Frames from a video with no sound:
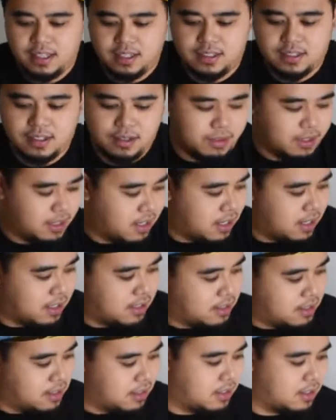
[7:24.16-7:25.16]
So we got
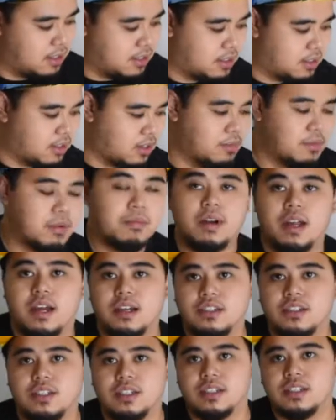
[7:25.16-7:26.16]
Kobe
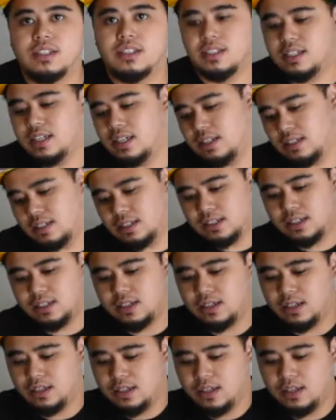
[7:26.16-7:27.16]
Bryant jersey.
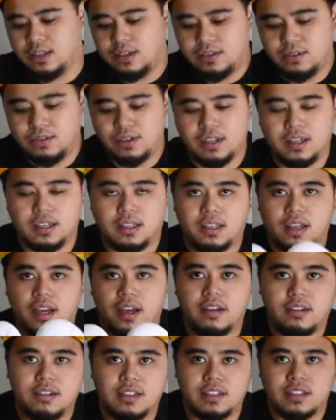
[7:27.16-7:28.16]
We got
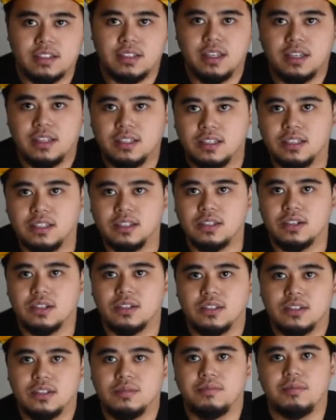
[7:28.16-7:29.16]
Kyrie 6
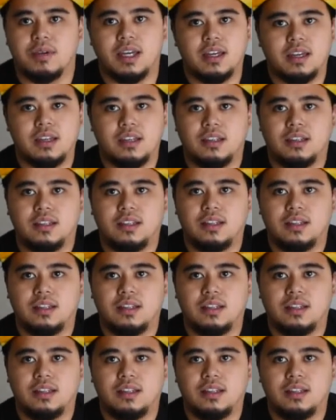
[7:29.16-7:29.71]
custom made.